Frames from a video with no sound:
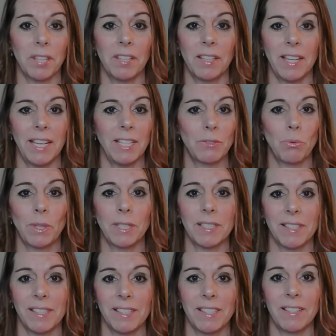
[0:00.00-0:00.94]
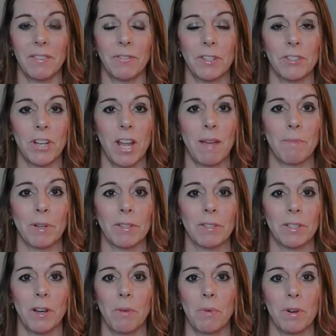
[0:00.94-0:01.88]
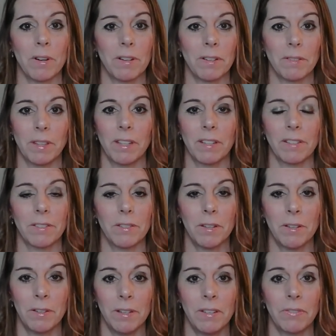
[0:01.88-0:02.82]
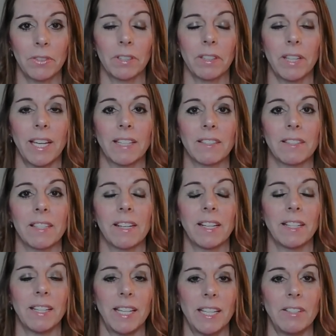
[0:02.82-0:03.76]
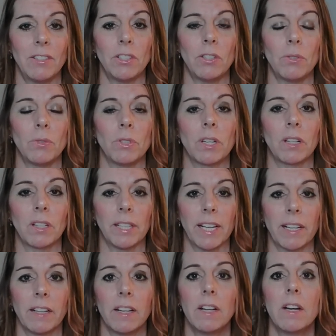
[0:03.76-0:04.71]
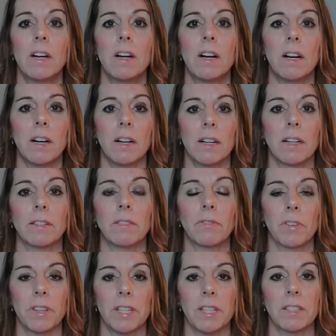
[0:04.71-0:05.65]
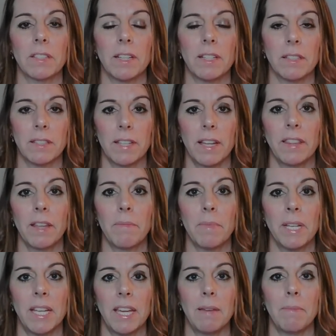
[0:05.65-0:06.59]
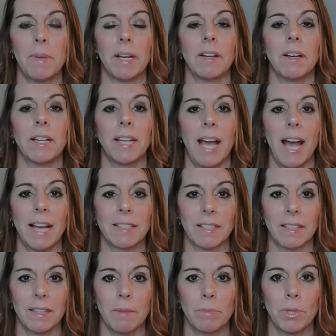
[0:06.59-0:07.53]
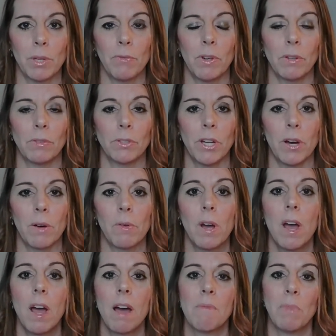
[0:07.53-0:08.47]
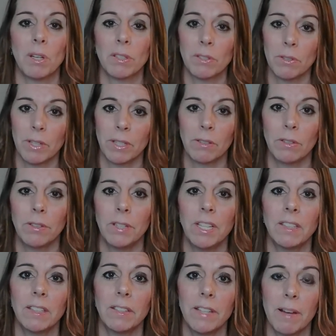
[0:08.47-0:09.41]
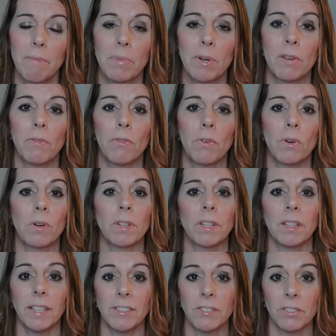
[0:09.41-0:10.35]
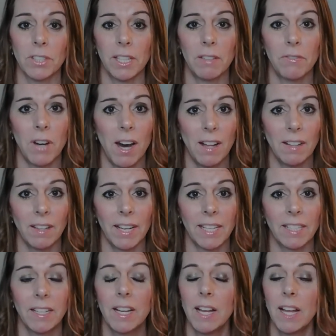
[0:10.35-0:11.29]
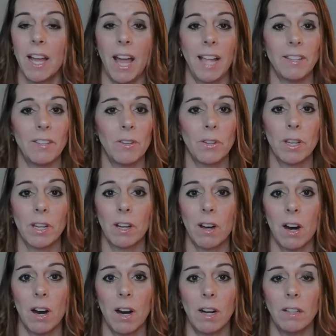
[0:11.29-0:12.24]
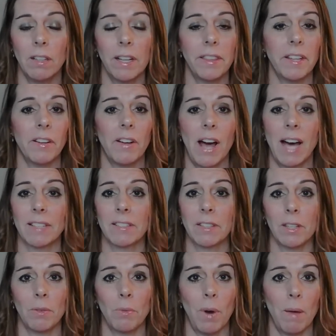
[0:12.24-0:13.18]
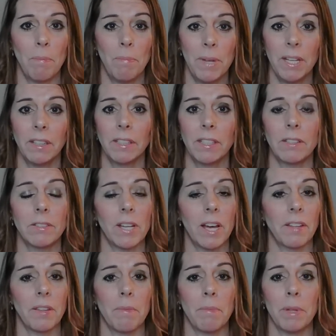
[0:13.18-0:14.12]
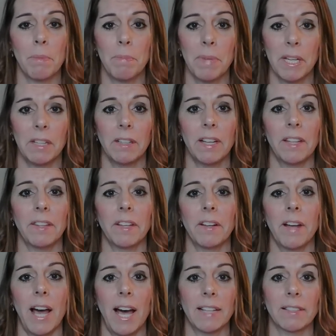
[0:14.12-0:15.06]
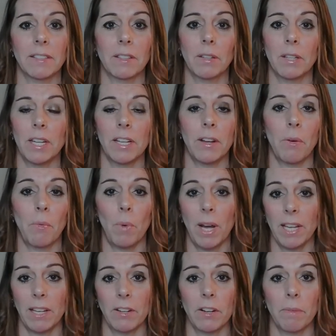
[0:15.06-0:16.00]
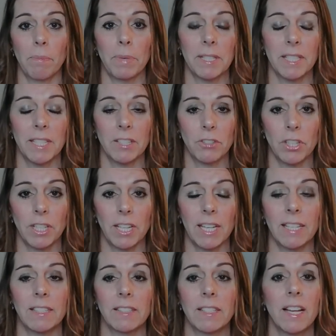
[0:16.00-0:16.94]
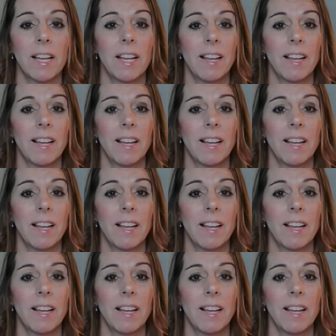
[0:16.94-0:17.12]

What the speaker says: Each one is in a different chamber. So there's two different links that I need you to click on for this and send them an email and ask them to vote no. I'm also including the number for the legislative hotline, and you can call and they'll ask you what bill. You tell them the bill and they'll ask, you know, what your position is.